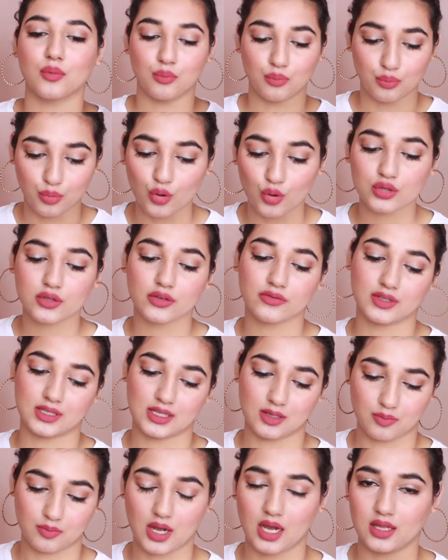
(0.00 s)
both of the
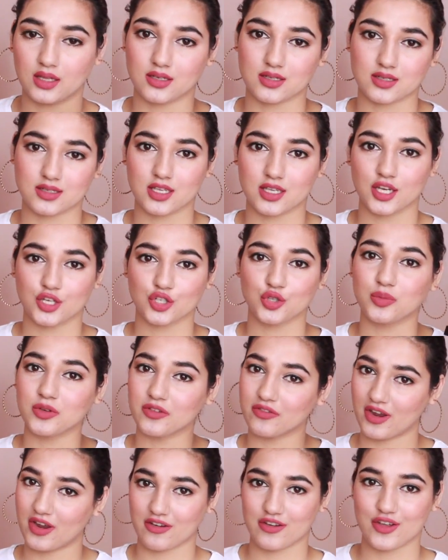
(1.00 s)
lip colors, to be
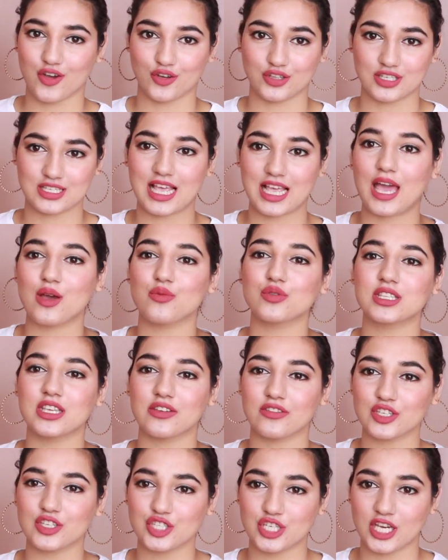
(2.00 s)
very honest. I was
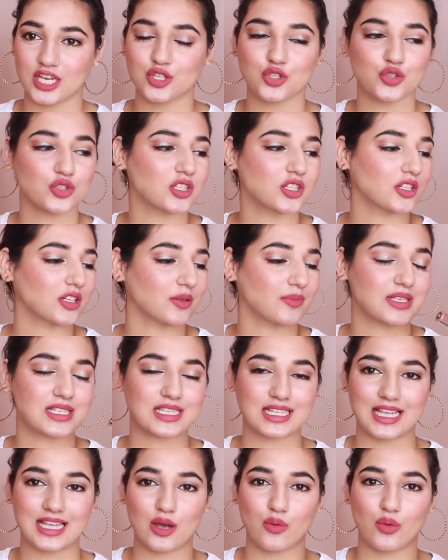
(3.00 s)
giving shade to the Miss
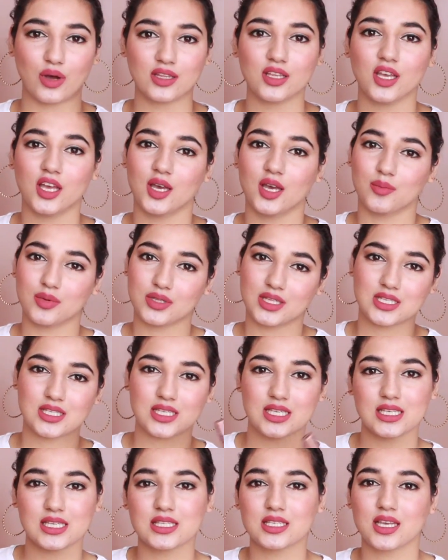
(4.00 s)
Claire one, but this
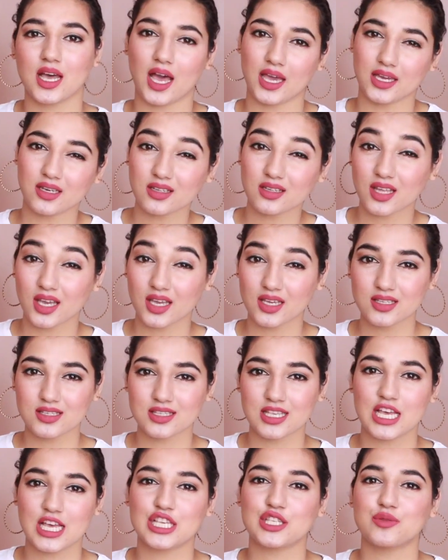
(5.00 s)
is kind of
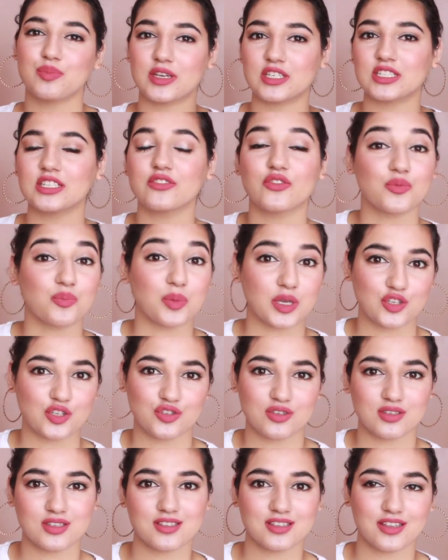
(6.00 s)
nice, especially for
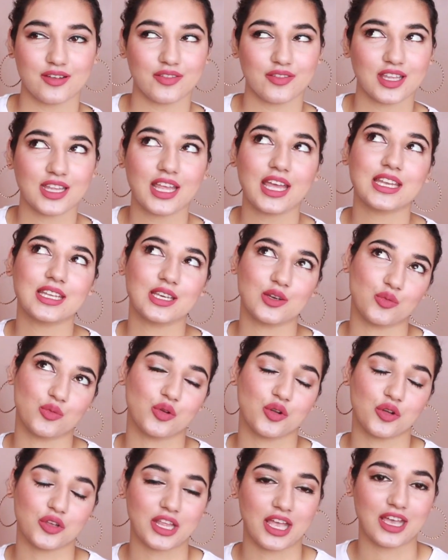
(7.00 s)
pictures and stuff like that. It will
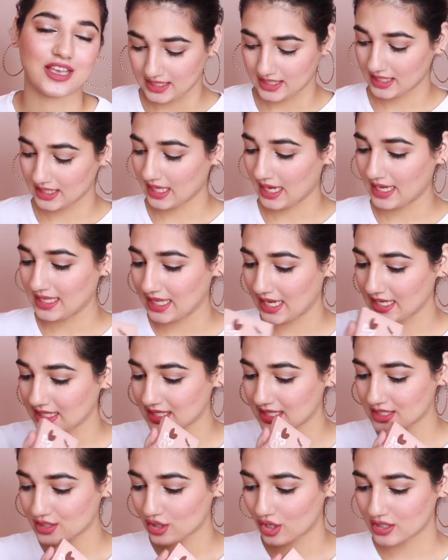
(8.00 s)
look nice. Then I like
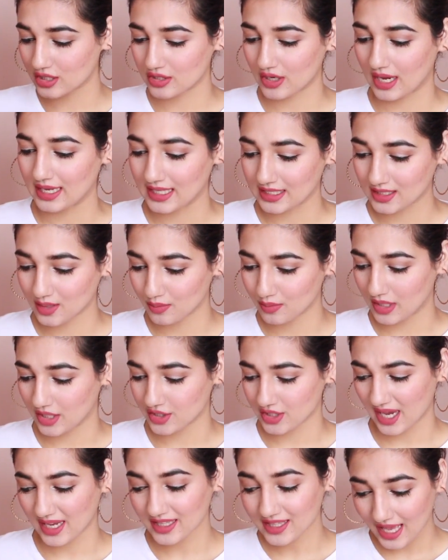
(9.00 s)
this also. I like the
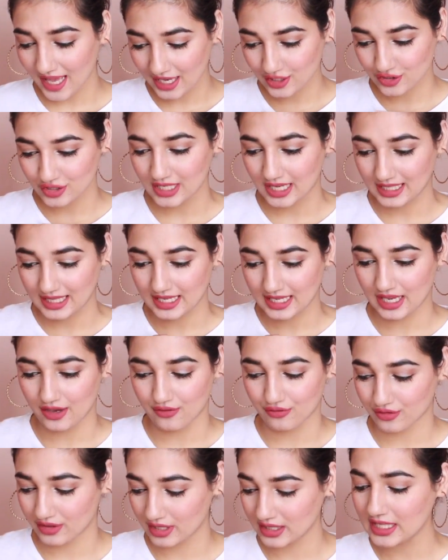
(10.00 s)
blush. Actually I like
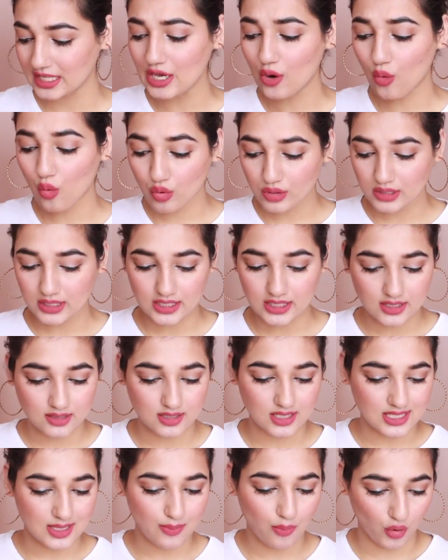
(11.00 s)
everything. The only
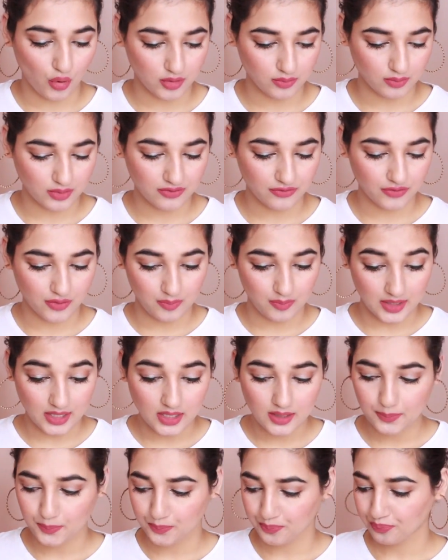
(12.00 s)
disappointment for
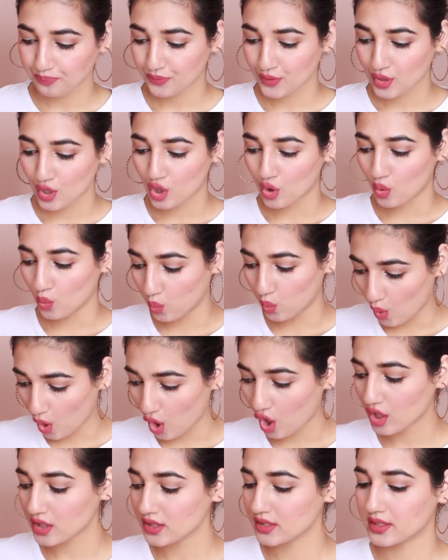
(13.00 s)
me
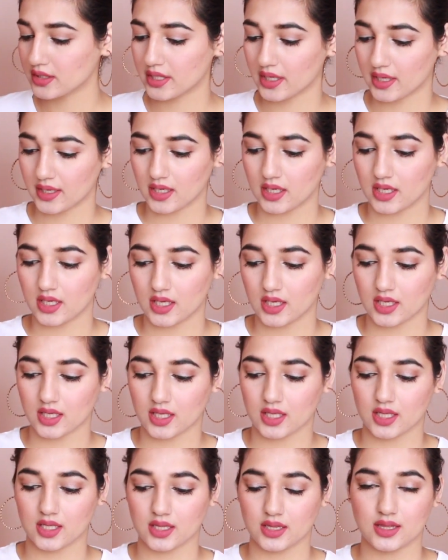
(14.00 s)
was
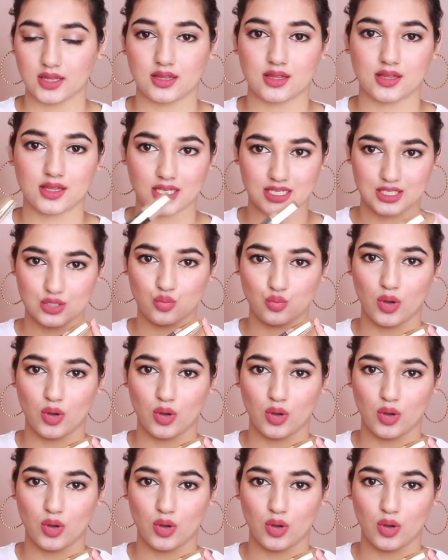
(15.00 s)
this